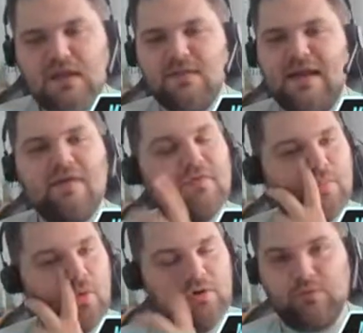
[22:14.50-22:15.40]
that every
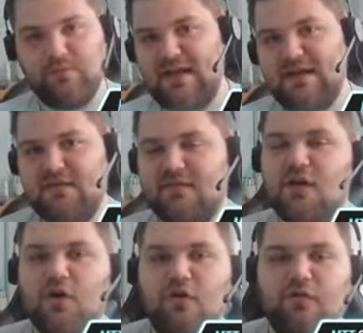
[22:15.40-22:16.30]
poker room takes
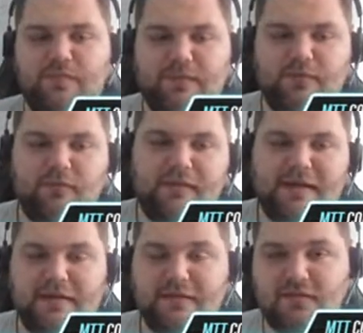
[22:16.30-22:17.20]
for people
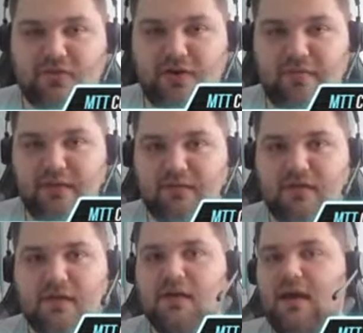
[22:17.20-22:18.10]
playing in this tournament.
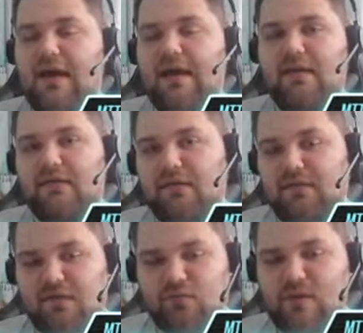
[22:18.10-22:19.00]
And
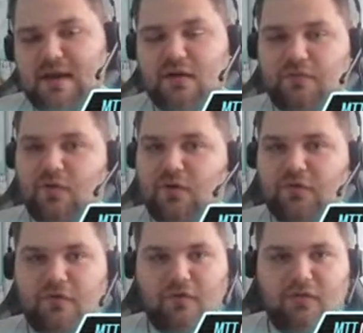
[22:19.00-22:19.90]
this rake, of
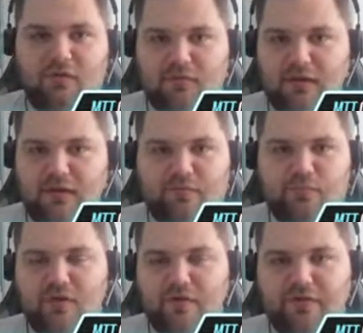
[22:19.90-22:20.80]
course, is
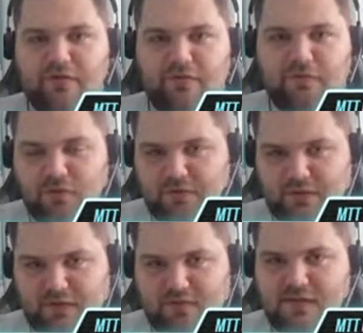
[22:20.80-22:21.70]
profit for the
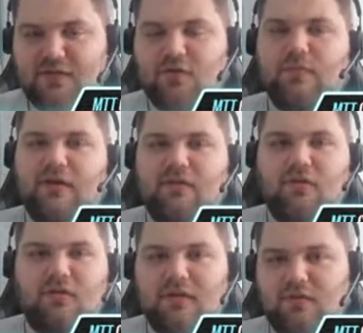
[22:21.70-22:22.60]
casino, but
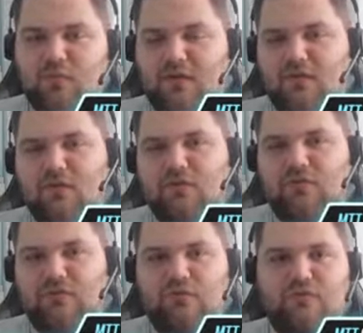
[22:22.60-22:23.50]
this one is also
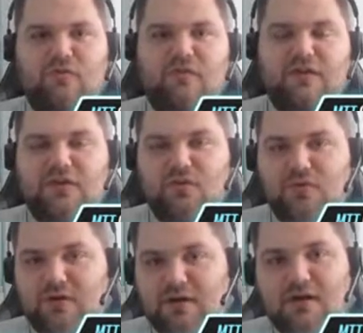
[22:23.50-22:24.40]
used to
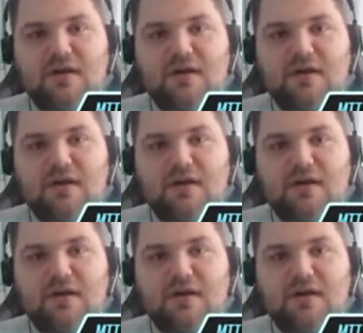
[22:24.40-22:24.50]
secure